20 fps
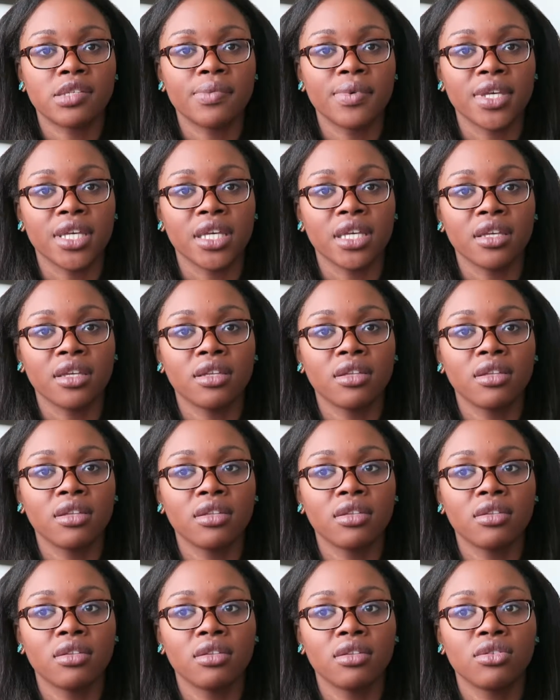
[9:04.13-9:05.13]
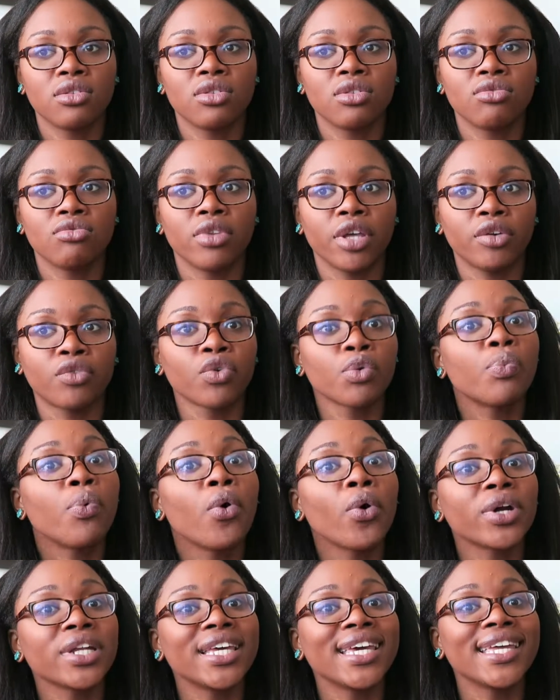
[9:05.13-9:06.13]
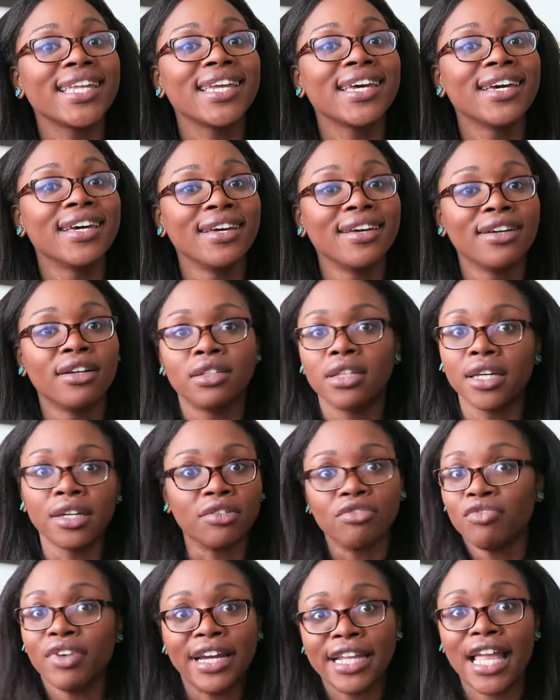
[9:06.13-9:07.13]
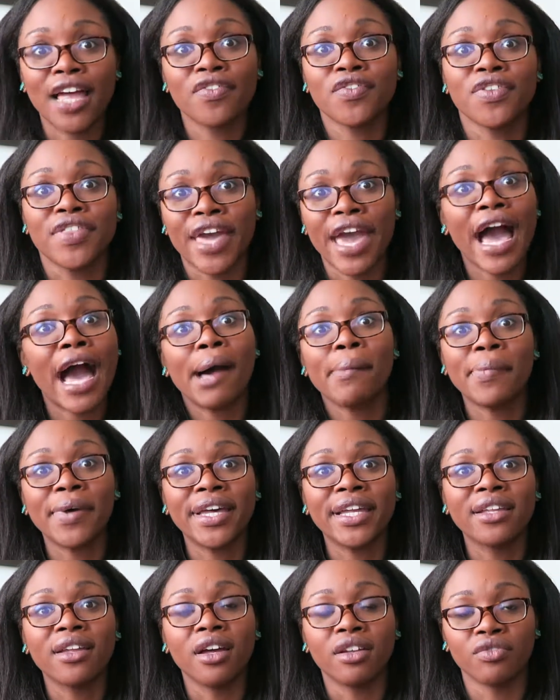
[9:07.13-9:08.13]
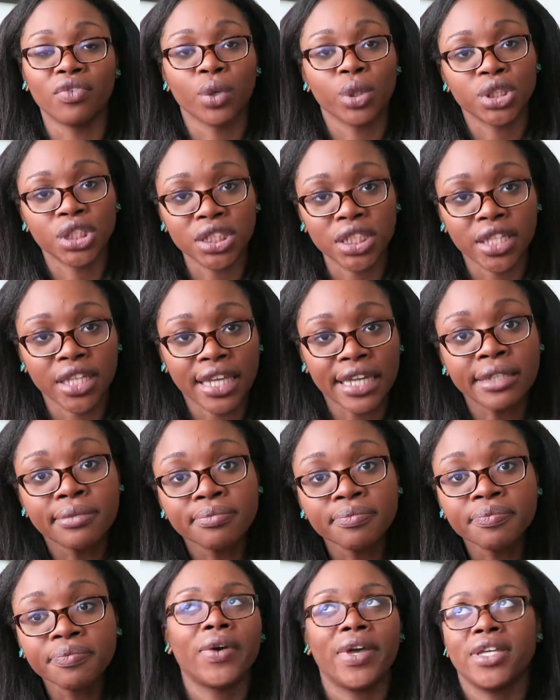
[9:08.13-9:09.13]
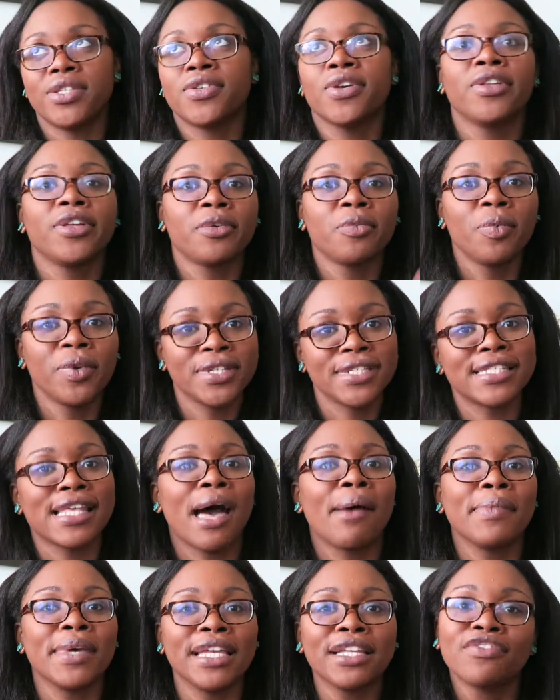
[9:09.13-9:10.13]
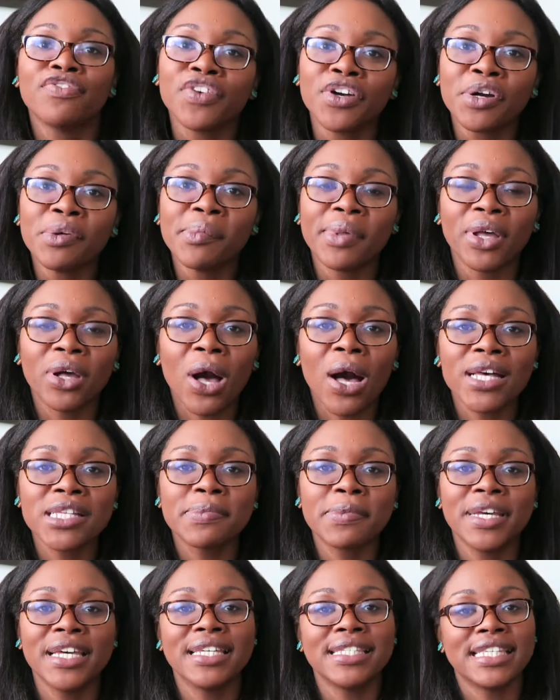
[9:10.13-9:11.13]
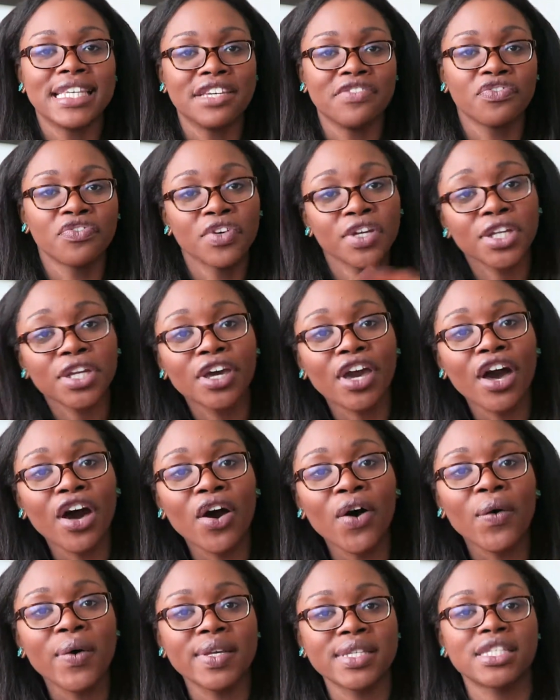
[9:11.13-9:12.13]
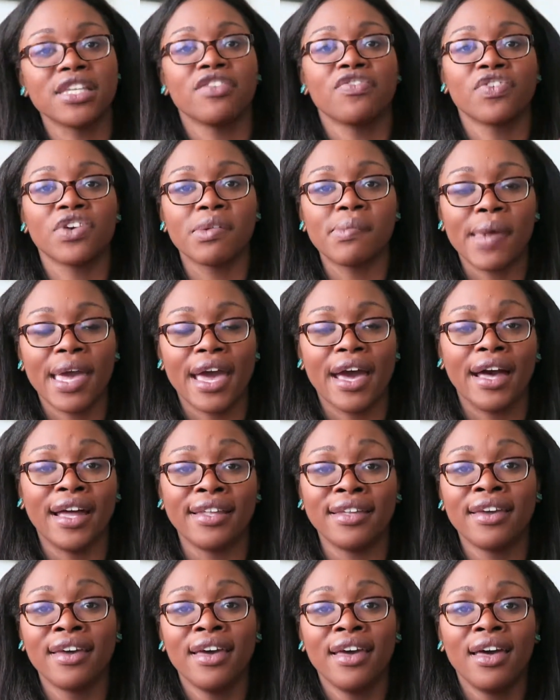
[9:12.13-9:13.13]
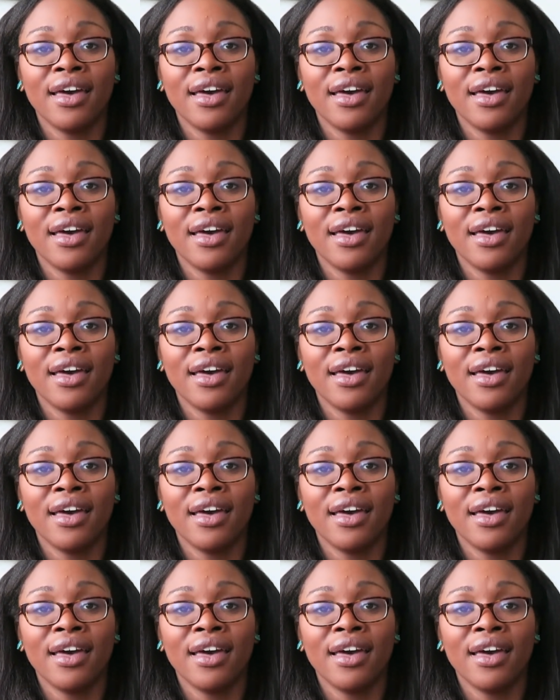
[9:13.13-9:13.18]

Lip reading: to be like reported like right after they happen, unfortunately. Okay, so like what does that mean for Bill Cosby? Is he free to go? Is he a free man